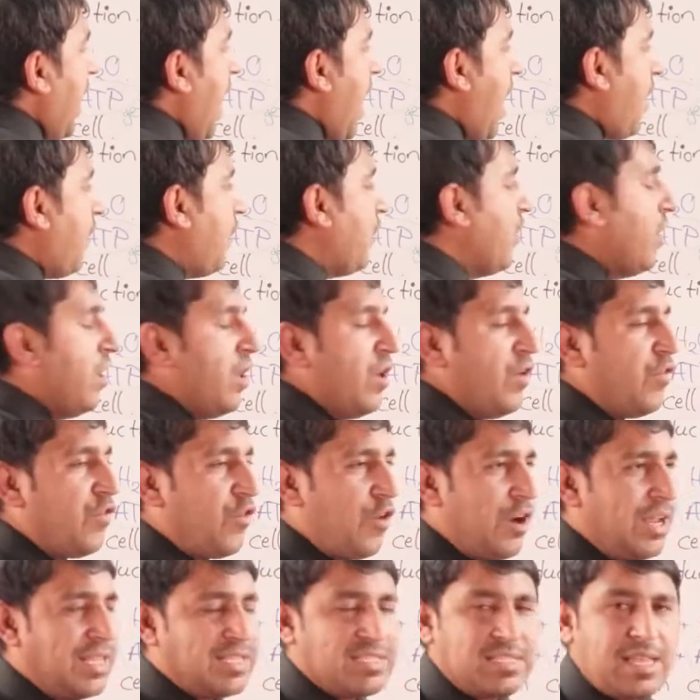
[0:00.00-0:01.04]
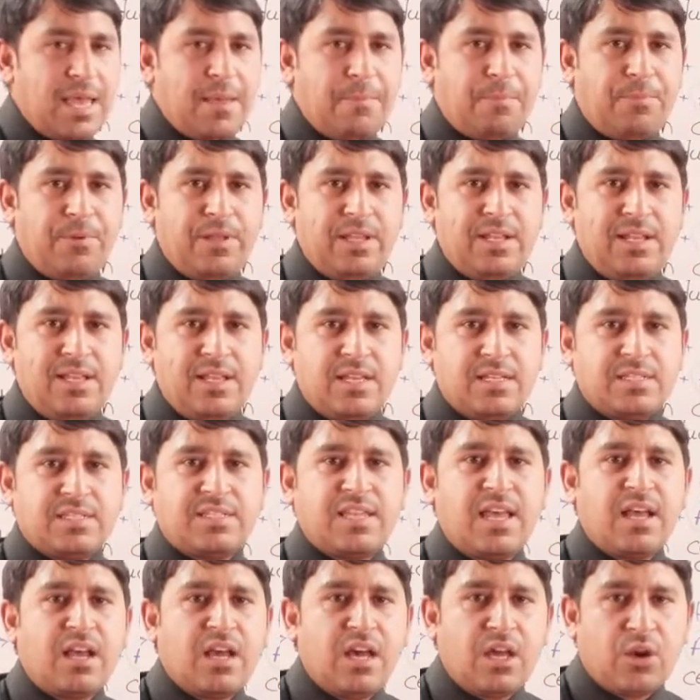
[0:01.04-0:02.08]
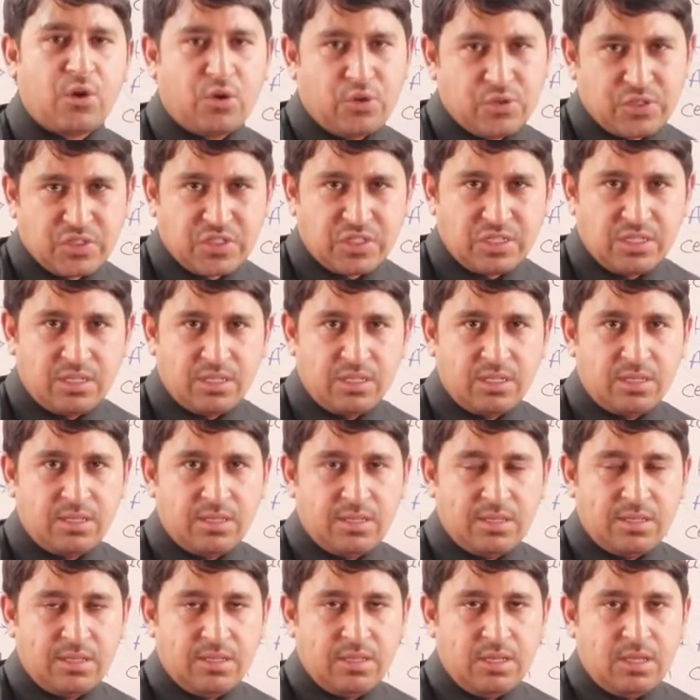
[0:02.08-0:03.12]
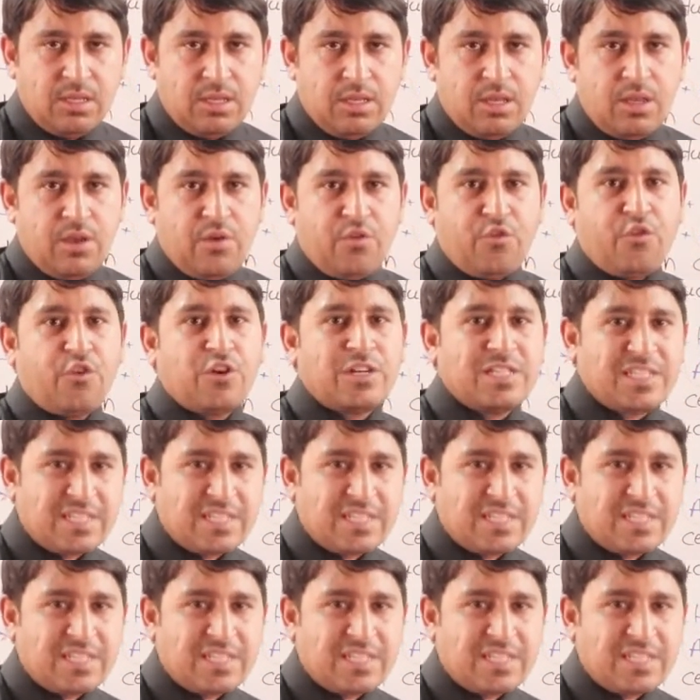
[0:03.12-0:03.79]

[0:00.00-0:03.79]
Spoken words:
have, for example, saccharose. For